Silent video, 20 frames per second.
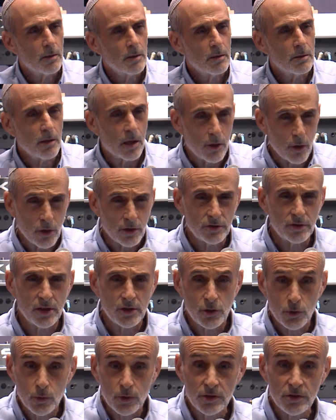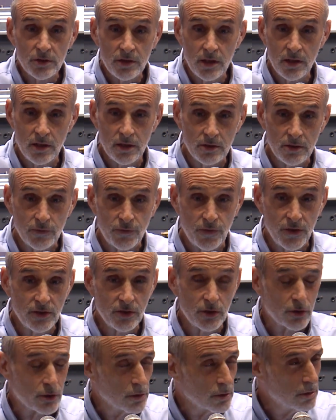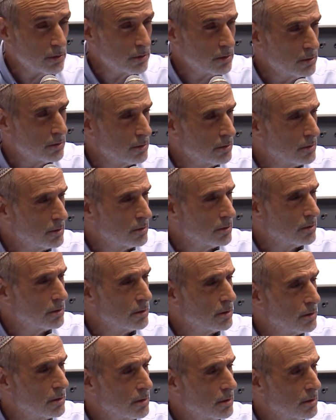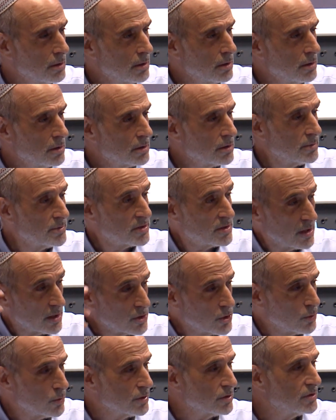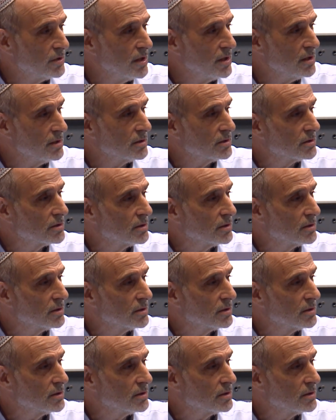Not all sexual sin is physical. Some sexual sin is